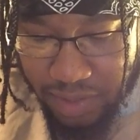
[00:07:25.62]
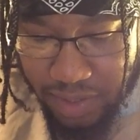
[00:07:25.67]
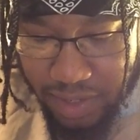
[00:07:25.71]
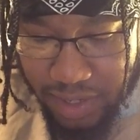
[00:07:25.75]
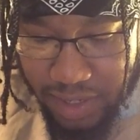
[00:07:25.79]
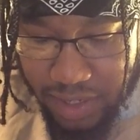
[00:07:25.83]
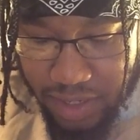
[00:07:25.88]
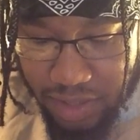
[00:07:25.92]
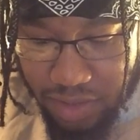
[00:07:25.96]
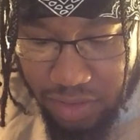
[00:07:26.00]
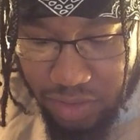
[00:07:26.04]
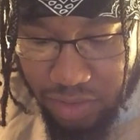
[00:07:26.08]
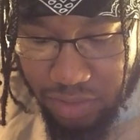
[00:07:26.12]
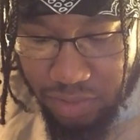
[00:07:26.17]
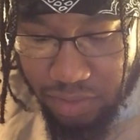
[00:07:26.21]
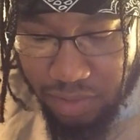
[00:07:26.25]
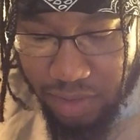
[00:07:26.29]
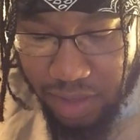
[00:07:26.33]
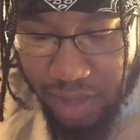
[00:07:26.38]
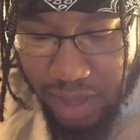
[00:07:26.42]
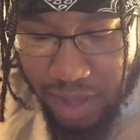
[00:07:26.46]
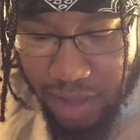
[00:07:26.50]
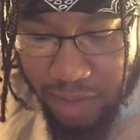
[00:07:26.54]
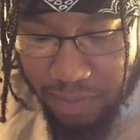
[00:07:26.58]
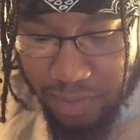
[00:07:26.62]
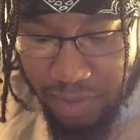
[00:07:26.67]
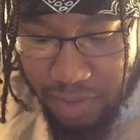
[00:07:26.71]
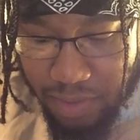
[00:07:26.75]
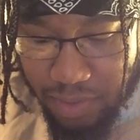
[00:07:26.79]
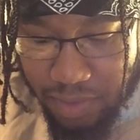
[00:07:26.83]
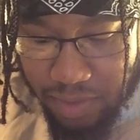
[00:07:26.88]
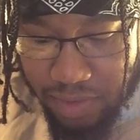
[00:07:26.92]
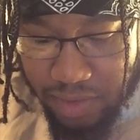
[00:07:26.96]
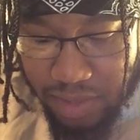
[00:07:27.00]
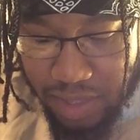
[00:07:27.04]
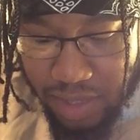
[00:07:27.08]
and in due time he
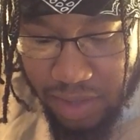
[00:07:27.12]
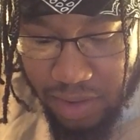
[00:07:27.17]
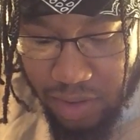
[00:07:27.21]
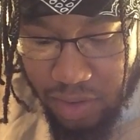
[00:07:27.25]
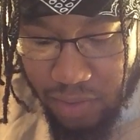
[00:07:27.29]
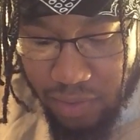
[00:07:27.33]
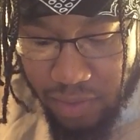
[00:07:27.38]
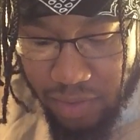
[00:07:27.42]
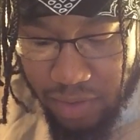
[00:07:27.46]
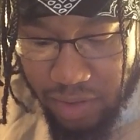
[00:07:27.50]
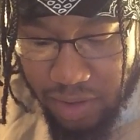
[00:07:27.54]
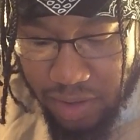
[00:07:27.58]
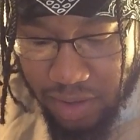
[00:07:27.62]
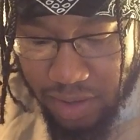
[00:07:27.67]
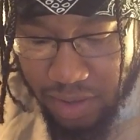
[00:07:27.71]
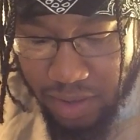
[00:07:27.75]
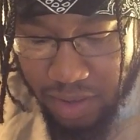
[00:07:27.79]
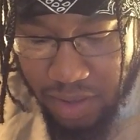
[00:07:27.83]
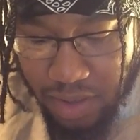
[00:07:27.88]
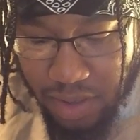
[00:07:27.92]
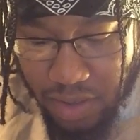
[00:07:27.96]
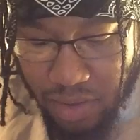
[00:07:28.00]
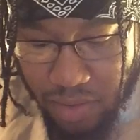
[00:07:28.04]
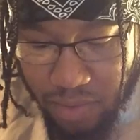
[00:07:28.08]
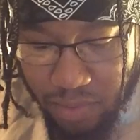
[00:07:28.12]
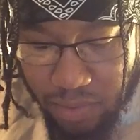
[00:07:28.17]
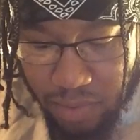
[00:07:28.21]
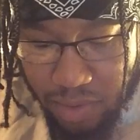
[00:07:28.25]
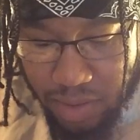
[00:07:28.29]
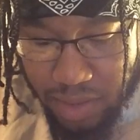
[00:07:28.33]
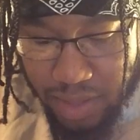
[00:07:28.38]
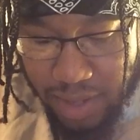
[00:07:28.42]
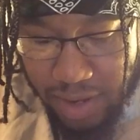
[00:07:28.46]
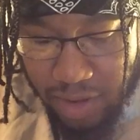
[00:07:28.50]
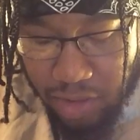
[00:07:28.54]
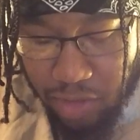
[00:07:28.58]
will set over it
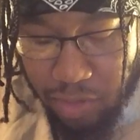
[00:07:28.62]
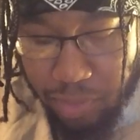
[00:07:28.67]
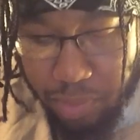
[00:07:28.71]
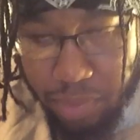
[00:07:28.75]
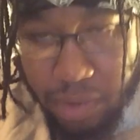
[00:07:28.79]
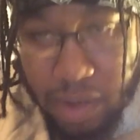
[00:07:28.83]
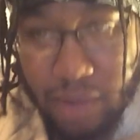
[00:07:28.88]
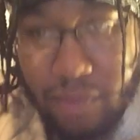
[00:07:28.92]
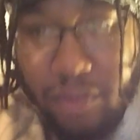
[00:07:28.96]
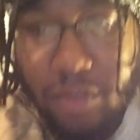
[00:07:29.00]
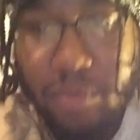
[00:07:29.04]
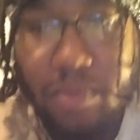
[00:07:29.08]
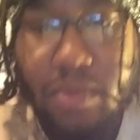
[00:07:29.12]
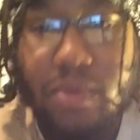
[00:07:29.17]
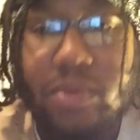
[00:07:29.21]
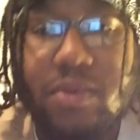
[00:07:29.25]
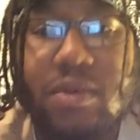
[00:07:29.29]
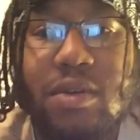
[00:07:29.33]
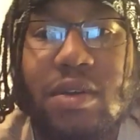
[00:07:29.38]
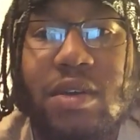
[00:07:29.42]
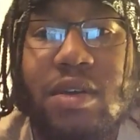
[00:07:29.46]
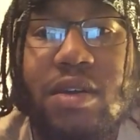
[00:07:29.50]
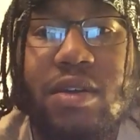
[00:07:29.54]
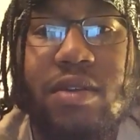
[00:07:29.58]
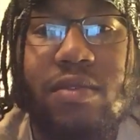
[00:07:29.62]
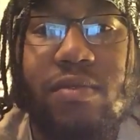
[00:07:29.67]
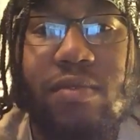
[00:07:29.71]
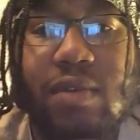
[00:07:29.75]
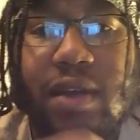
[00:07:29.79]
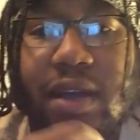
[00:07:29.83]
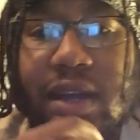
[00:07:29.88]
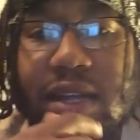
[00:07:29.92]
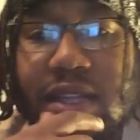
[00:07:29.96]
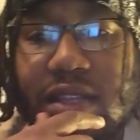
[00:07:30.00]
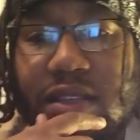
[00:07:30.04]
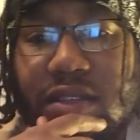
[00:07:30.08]
one that is profitable.
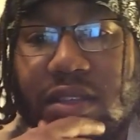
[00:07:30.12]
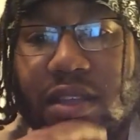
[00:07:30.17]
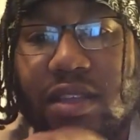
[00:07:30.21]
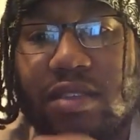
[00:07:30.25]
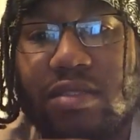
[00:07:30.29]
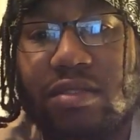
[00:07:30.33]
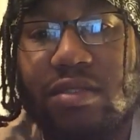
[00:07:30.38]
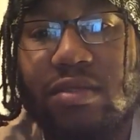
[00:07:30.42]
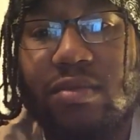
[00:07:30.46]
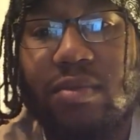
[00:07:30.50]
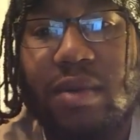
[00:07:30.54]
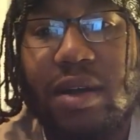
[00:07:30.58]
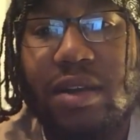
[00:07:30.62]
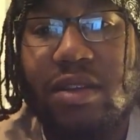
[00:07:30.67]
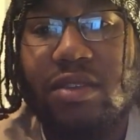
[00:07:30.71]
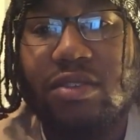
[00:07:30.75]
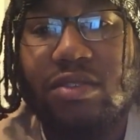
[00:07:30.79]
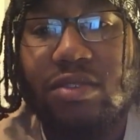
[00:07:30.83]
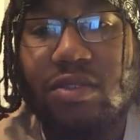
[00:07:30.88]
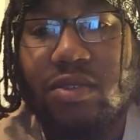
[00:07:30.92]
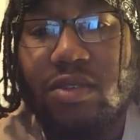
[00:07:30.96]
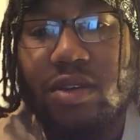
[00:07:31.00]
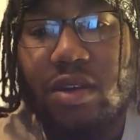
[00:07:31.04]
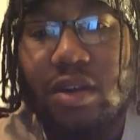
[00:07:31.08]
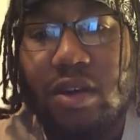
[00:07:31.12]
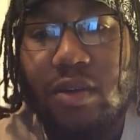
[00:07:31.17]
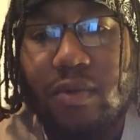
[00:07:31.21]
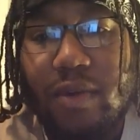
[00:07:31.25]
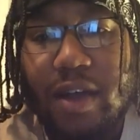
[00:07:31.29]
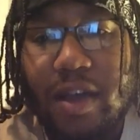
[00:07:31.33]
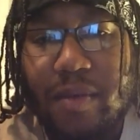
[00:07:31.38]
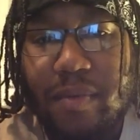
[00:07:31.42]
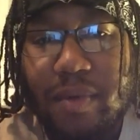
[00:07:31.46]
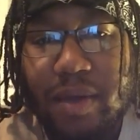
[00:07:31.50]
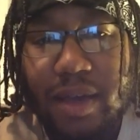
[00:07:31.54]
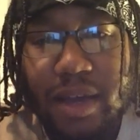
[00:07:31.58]
Right. This is why the so-called
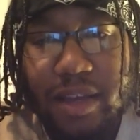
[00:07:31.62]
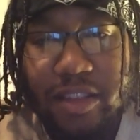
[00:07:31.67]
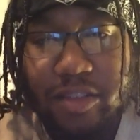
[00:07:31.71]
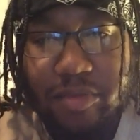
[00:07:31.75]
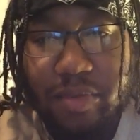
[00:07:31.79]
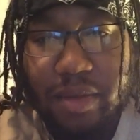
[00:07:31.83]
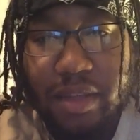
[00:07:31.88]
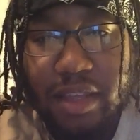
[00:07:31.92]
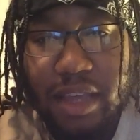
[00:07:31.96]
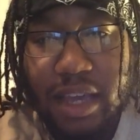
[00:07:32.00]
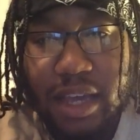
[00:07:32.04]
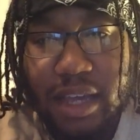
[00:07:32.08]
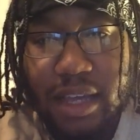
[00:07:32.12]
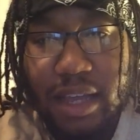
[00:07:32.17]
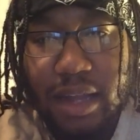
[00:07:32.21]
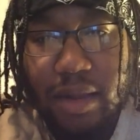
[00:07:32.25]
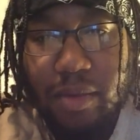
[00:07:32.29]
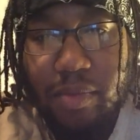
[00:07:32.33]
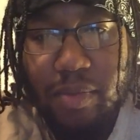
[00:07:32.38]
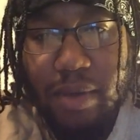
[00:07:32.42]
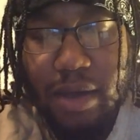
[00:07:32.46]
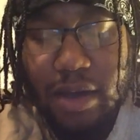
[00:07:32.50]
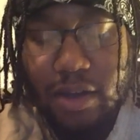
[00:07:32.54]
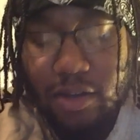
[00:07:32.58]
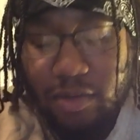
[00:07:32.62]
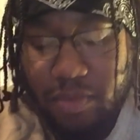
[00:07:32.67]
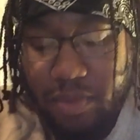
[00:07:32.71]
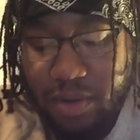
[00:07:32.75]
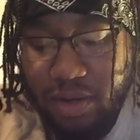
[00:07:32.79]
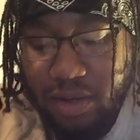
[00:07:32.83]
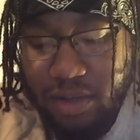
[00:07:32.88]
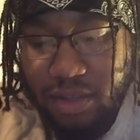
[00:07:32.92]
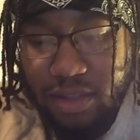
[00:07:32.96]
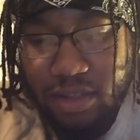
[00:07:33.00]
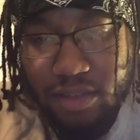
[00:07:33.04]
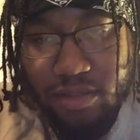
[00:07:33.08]
white man has to be taken out of power,
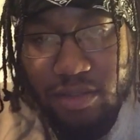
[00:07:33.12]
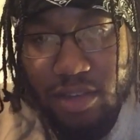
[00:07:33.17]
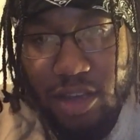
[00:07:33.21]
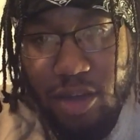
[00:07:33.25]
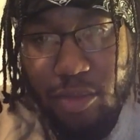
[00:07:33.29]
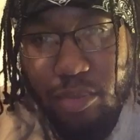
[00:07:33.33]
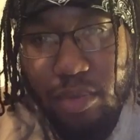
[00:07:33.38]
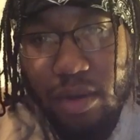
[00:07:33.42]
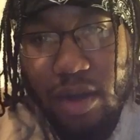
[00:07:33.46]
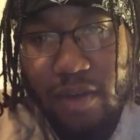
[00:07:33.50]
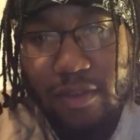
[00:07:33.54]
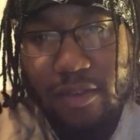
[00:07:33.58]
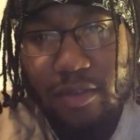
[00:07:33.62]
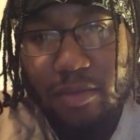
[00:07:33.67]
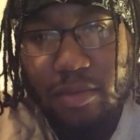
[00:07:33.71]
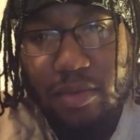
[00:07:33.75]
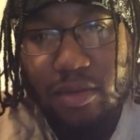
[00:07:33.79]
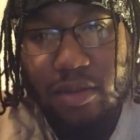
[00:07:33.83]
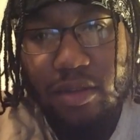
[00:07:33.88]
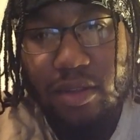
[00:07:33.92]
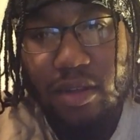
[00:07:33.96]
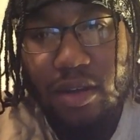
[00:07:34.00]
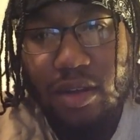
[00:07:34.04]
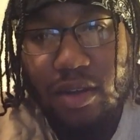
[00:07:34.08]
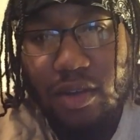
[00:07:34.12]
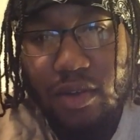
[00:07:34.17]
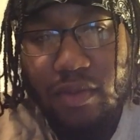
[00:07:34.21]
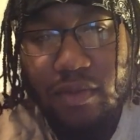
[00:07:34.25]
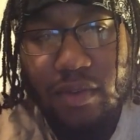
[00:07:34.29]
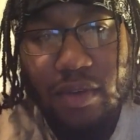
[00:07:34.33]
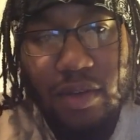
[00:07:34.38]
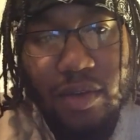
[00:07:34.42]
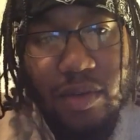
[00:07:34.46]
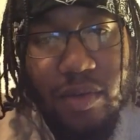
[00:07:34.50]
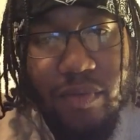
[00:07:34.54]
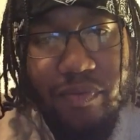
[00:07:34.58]
because he's not profitable to the earth.
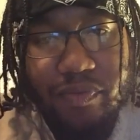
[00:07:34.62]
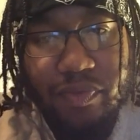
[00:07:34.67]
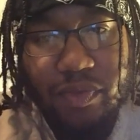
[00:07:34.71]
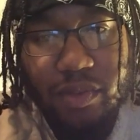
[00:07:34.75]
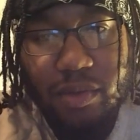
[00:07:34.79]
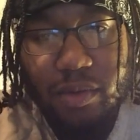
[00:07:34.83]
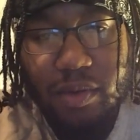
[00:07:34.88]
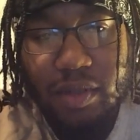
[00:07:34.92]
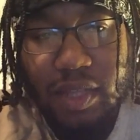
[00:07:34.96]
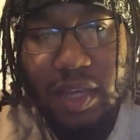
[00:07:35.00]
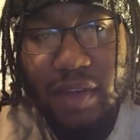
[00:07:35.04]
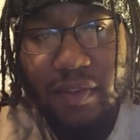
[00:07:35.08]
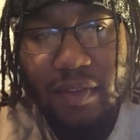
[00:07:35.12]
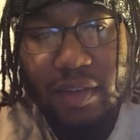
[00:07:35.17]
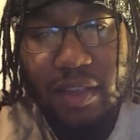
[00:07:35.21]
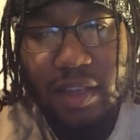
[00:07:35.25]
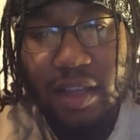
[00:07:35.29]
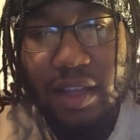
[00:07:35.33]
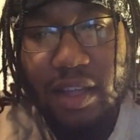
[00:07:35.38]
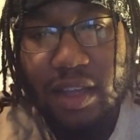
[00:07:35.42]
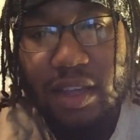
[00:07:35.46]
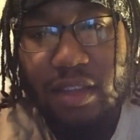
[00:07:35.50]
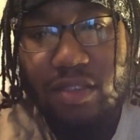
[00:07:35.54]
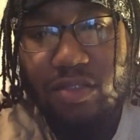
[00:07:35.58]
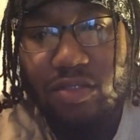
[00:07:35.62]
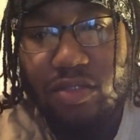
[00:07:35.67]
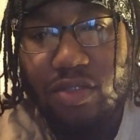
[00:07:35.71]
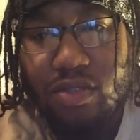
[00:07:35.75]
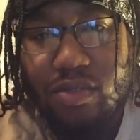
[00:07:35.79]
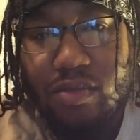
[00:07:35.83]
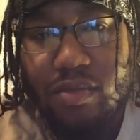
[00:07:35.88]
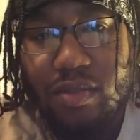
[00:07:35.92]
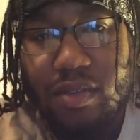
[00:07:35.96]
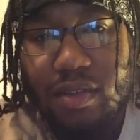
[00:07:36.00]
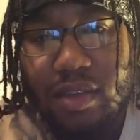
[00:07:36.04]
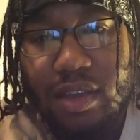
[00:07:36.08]
Because everything that he's
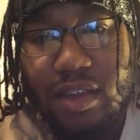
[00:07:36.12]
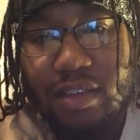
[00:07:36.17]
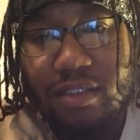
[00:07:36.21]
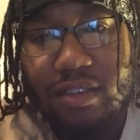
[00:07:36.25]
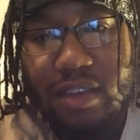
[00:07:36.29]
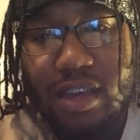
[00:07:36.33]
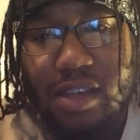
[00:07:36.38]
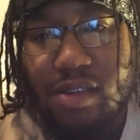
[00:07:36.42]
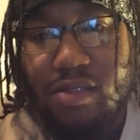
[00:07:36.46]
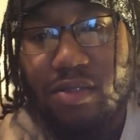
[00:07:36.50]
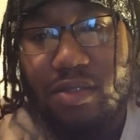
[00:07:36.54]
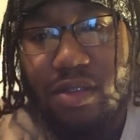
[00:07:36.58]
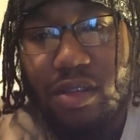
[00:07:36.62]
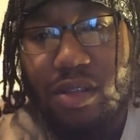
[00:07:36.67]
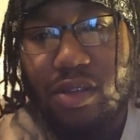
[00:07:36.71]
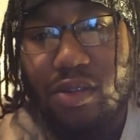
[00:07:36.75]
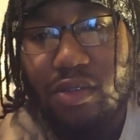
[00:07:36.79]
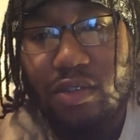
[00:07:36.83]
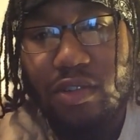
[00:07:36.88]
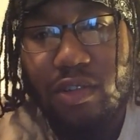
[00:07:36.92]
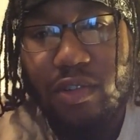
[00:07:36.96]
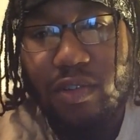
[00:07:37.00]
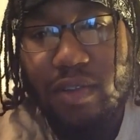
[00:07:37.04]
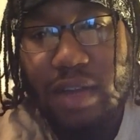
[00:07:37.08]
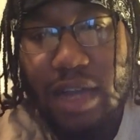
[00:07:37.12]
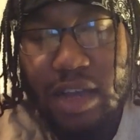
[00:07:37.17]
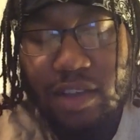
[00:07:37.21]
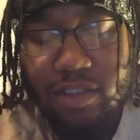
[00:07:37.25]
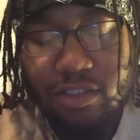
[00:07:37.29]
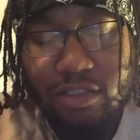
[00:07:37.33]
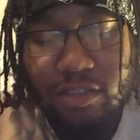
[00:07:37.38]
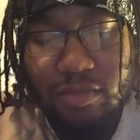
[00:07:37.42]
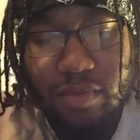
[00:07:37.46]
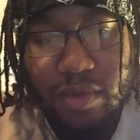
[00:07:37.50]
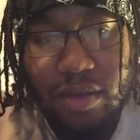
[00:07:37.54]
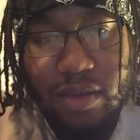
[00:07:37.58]
doing, he's killing the Lord's
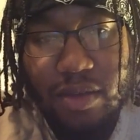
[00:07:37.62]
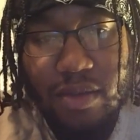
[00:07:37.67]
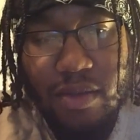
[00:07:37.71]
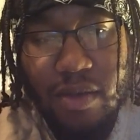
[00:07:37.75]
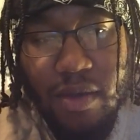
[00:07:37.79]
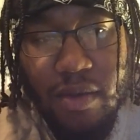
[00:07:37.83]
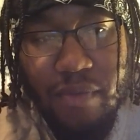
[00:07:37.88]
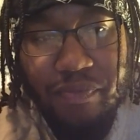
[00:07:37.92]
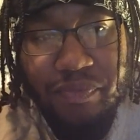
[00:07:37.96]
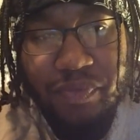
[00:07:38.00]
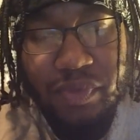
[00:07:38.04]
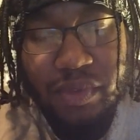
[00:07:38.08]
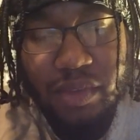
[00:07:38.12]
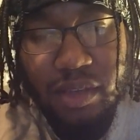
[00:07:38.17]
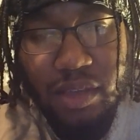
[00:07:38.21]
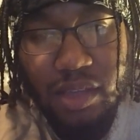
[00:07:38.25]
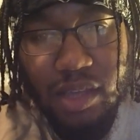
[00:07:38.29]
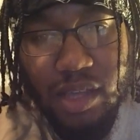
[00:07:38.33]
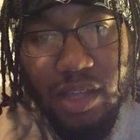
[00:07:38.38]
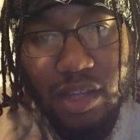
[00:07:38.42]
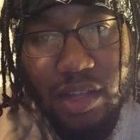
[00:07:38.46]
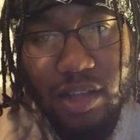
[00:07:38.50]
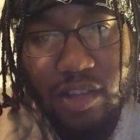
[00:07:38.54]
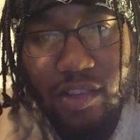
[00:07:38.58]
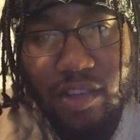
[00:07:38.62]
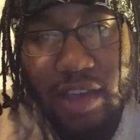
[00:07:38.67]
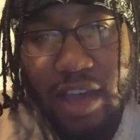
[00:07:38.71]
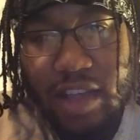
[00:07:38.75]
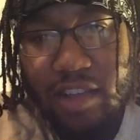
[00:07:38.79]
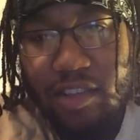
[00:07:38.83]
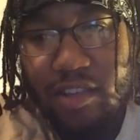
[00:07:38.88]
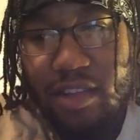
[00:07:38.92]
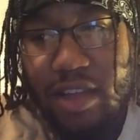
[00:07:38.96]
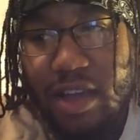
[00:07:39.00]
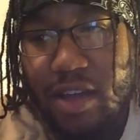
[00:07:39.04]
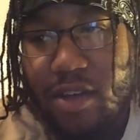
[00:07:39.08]
creations, man.
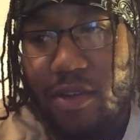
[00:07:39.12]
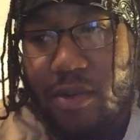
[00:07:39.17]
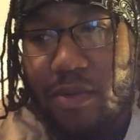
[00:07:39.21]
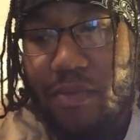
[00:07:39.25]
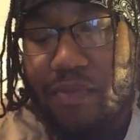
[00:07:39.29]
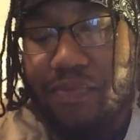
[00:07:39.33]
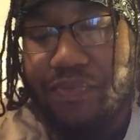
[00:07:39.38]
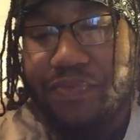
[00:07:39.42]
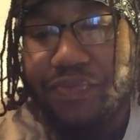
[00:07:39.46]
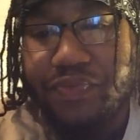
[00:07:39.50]
Changing out